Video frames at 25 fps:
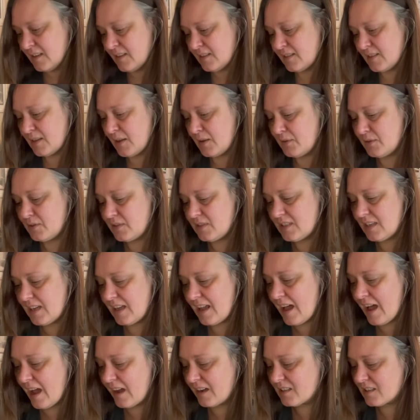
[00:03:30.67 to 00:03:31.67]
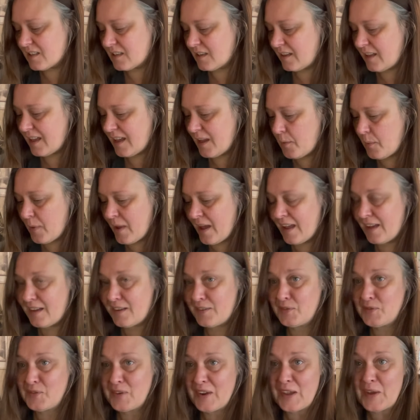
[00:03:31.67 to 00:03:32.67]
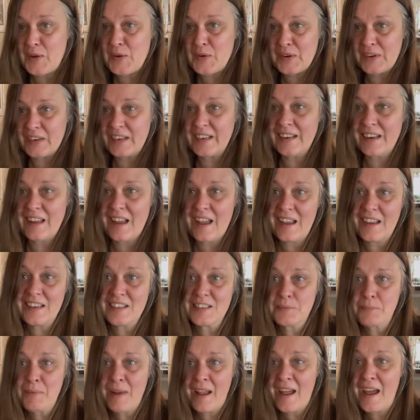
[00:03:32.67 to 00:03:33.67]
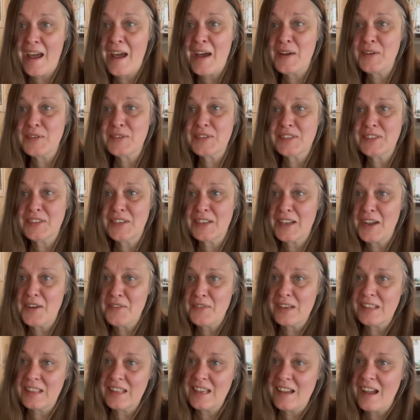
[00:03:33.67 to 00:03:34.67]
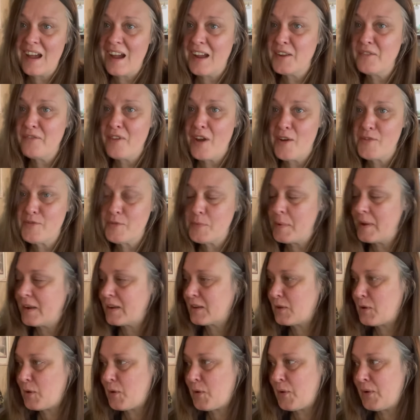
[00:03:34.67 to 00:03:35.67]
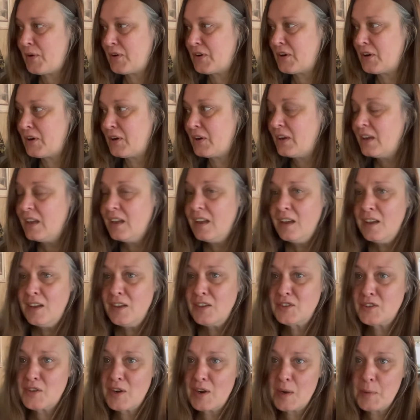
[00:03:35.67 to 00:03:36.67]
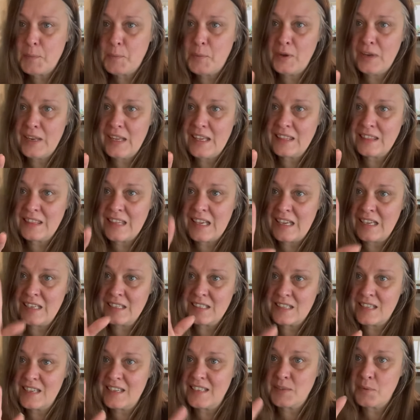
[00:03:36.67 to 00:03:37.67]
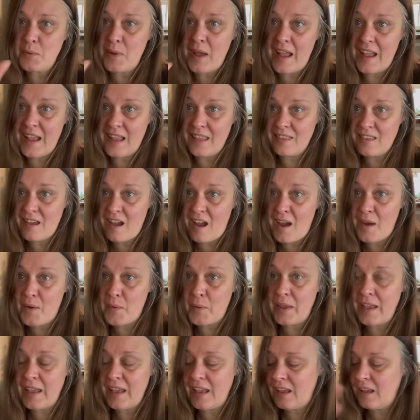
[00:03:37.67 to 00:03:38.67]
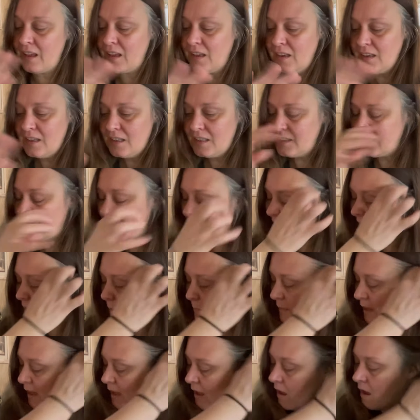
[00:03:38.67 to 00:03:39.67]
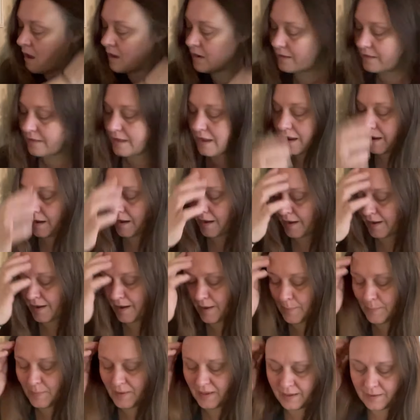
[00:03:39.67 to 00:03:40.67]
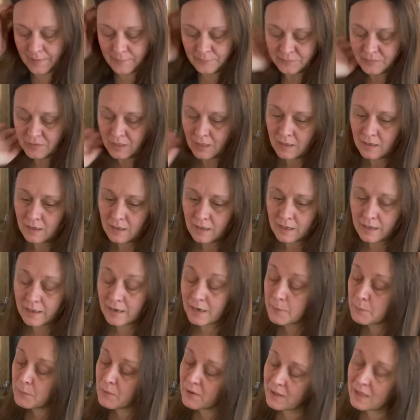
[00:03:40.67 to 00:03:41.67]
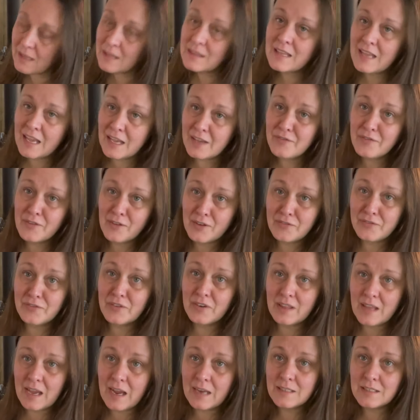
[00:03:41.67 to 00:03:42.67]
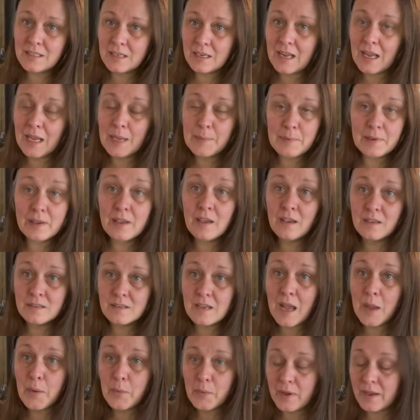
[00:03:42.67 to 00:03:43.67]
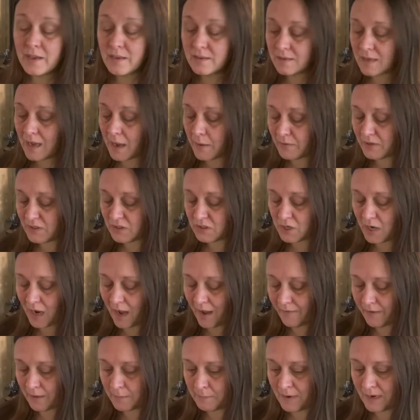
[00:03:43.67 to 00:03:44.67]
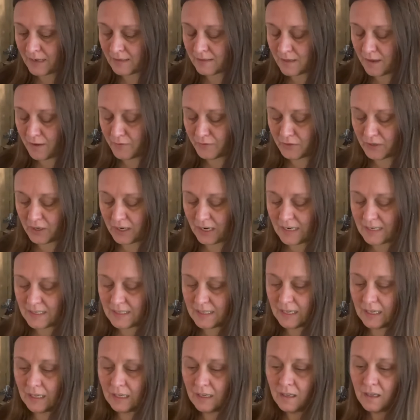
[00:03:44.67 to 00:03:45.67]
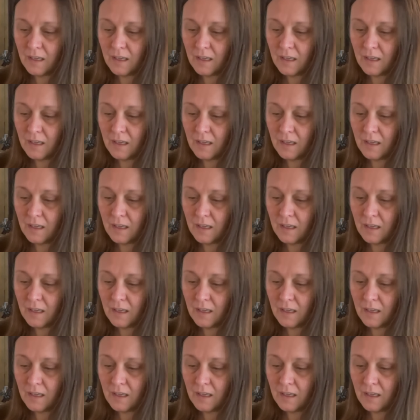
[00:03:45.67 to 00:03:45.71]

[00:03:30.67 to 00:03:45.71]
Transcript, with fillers: So she actually went and reorganized my house, took everything out of alphabetical order, started putting things this way and that way to get me out of that habit. And I'm really thankful for that today because I was, I was driving myself crazy.